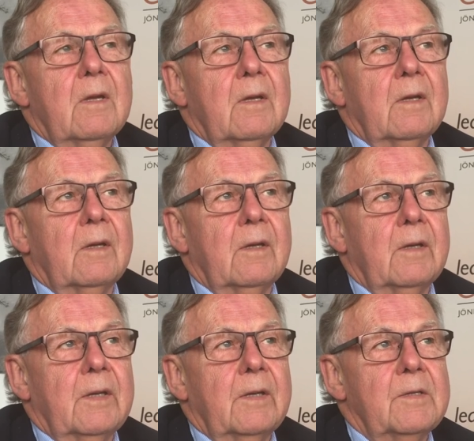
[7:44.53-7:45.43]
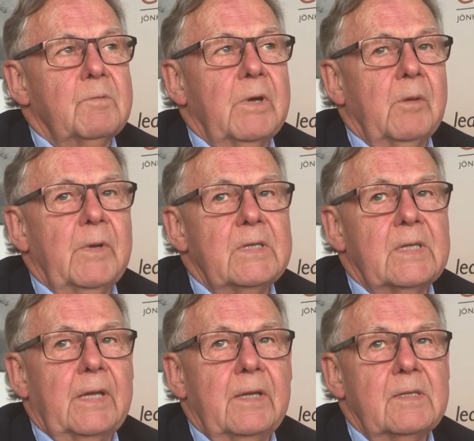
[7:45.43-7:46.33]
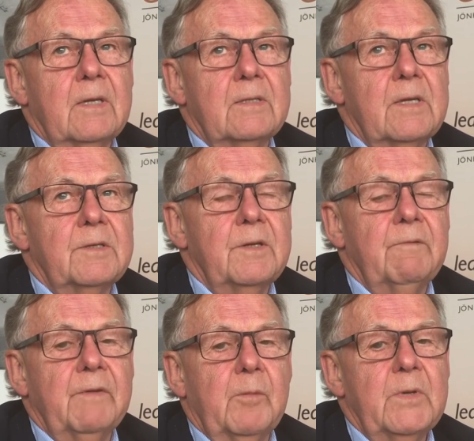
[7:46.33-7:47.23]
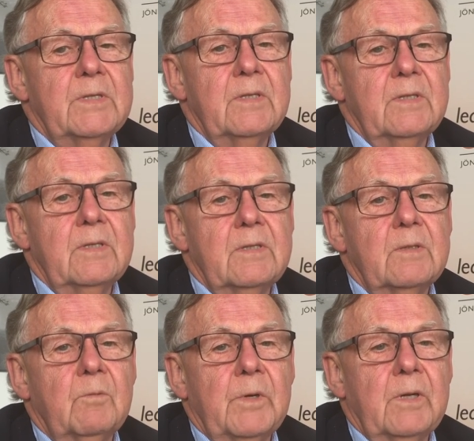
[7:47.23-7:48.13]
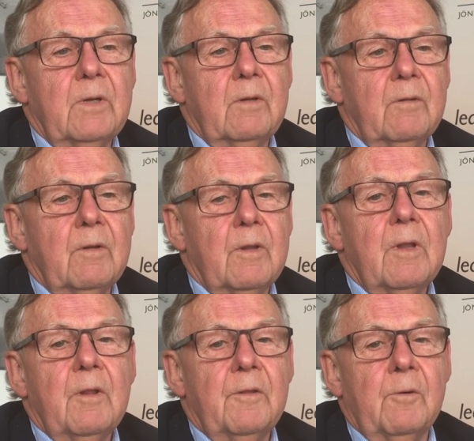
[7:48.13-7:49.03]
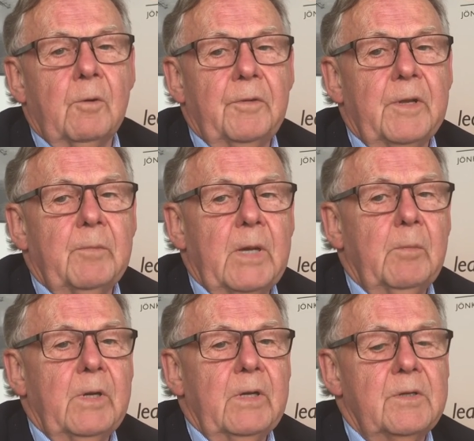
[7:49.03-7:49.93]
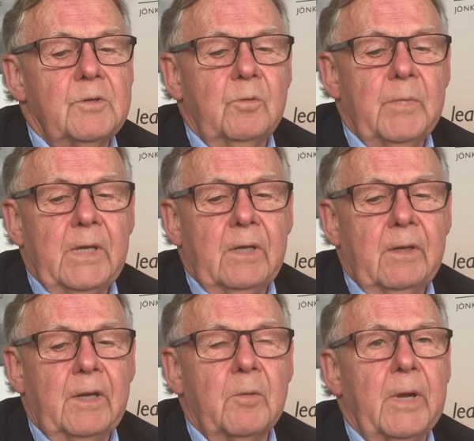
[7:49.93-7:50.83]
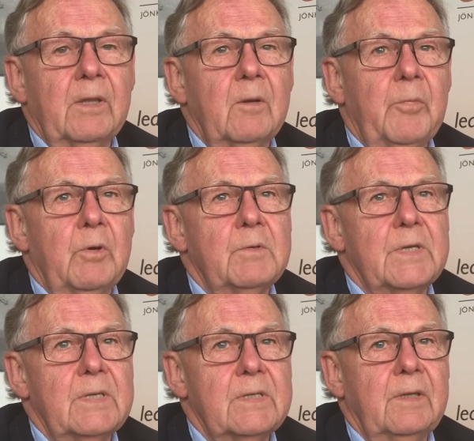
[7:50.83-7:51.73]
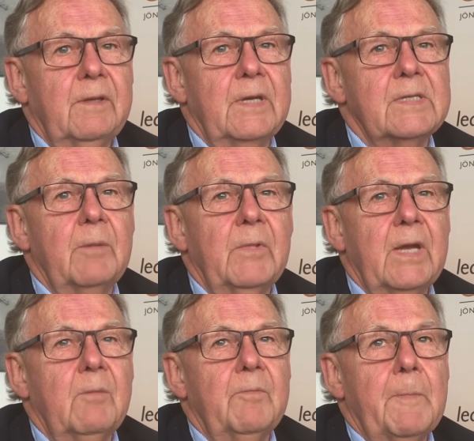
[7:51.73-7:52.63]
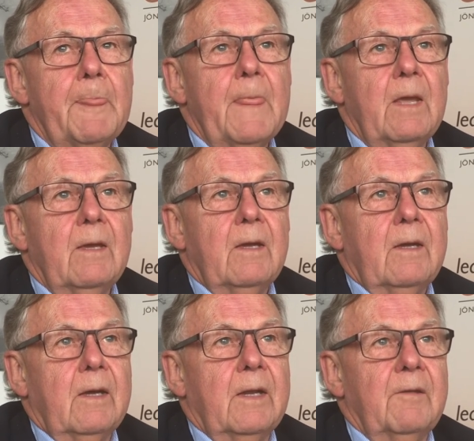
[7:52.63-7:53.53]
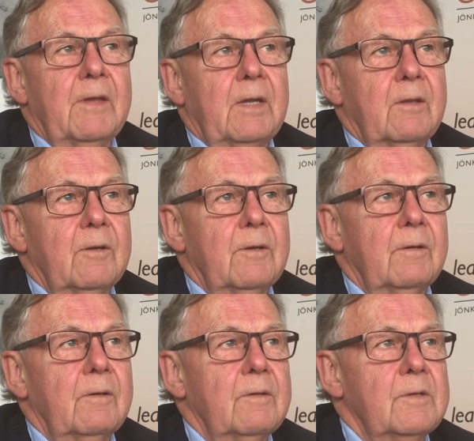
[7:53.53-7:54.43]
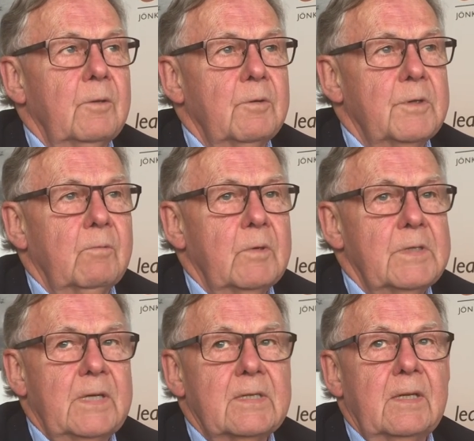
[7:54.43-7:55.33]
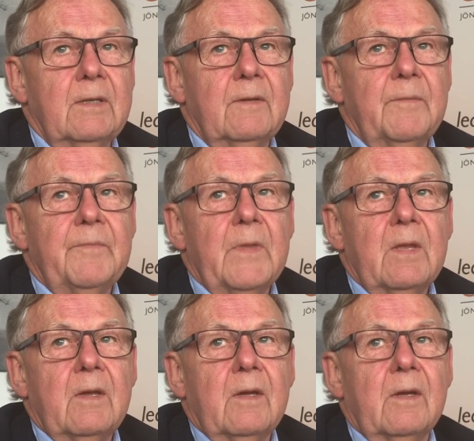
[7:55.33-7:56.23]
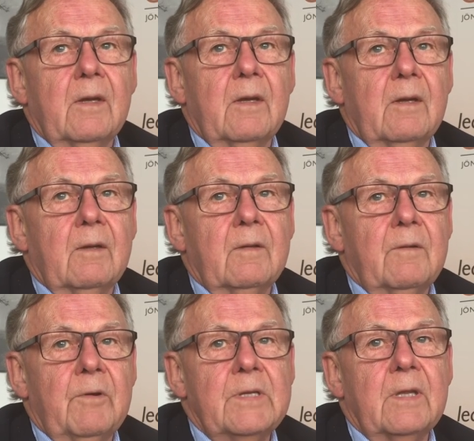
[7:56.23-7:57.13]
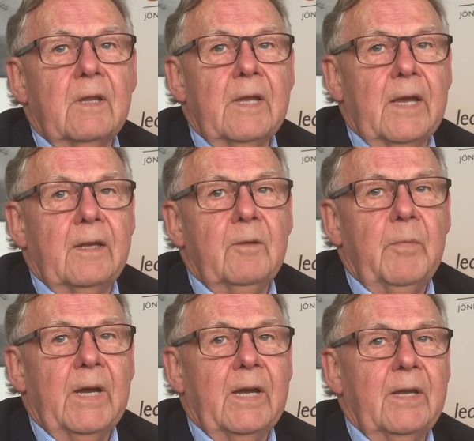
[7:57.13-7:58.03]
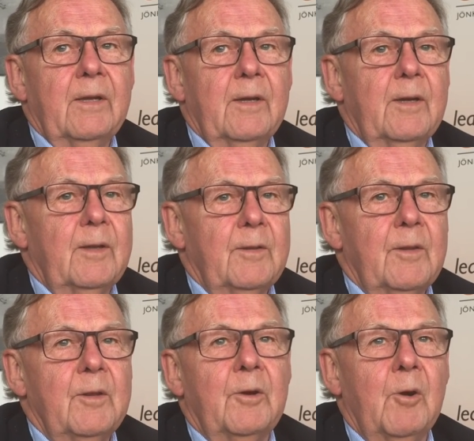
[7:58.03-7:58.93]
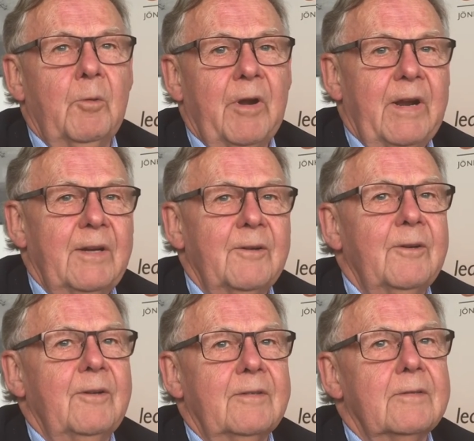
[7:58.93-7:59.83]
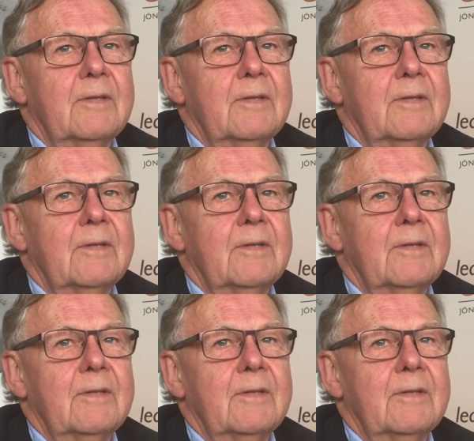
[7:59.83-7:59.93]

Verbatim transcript: Uh, as we have been studying succession in fan businesses, we thought that maybe it should be an incremental process that takes some time. And I think the solution was excellent. Uh, recently added by uh, the co-director